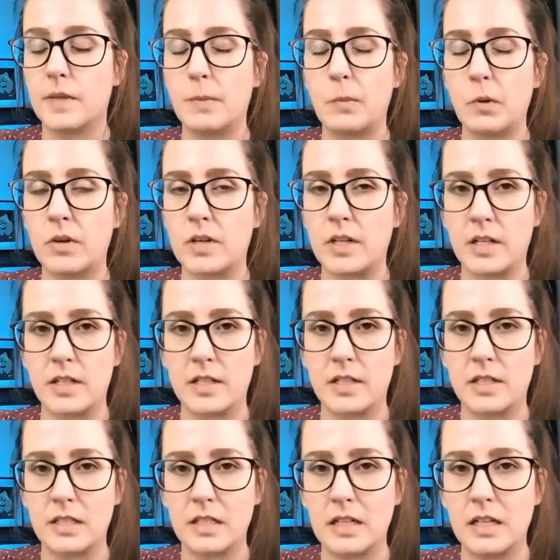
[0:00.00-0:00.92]
important to
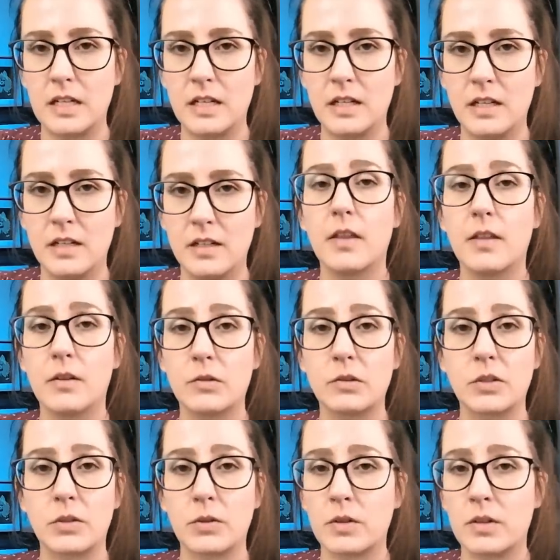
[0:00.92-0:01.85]
see
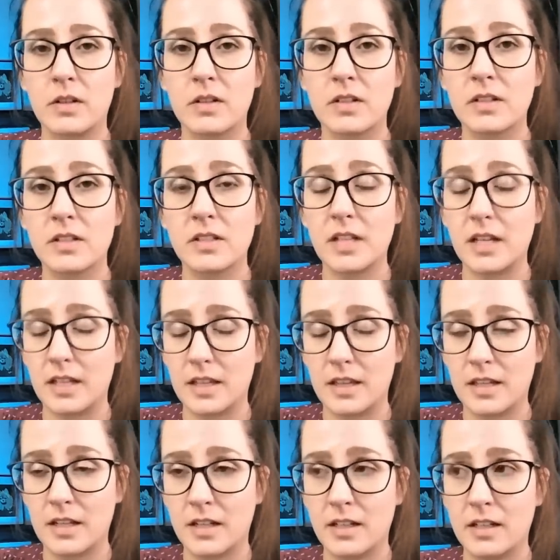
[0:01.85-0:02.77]
those horrors, I
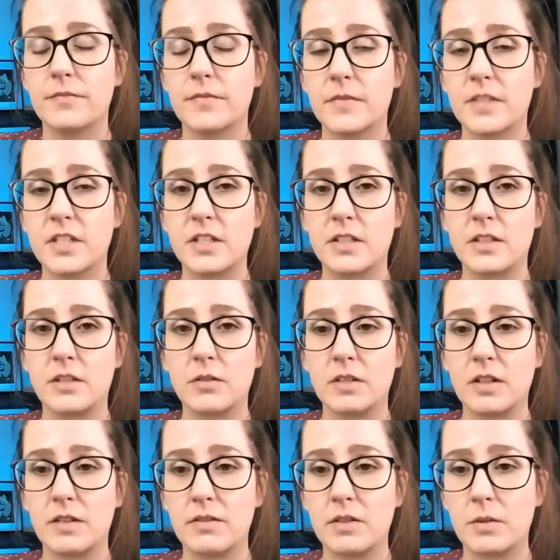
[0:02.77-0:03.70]
think. It's just so
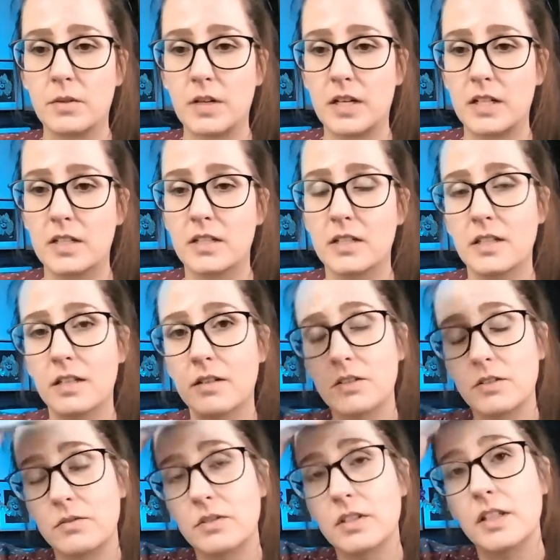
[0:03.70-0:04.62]
tough to watch. That
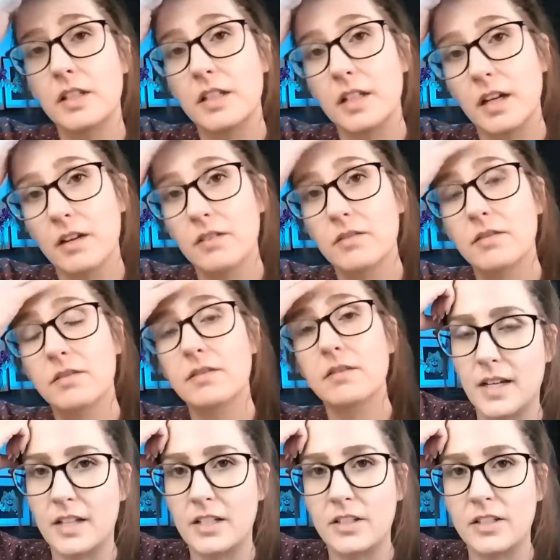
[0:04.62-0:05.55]
was really tough.
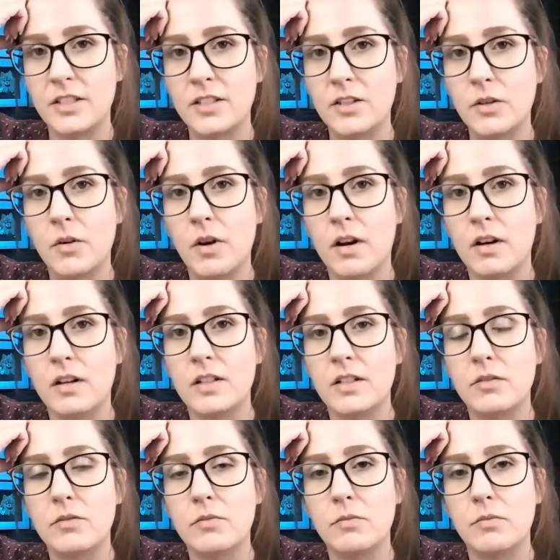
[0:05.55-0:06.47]
It's just so hard
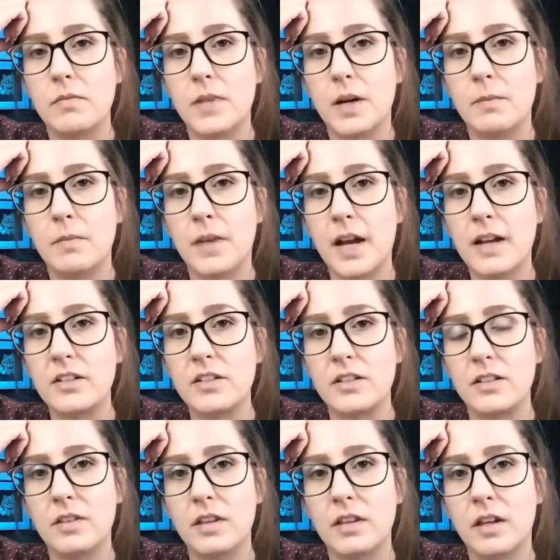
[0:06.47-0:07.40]
to
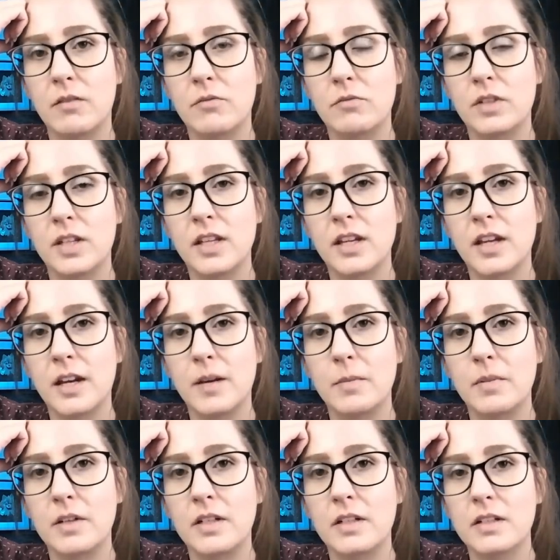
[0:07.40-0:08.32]
imagine that, that really
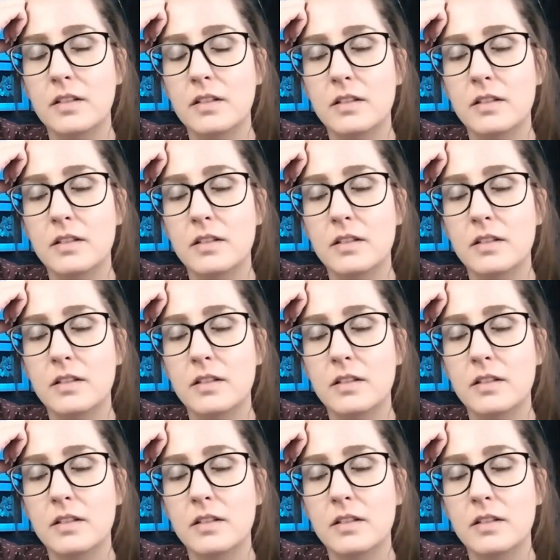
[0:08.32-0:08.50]
happened.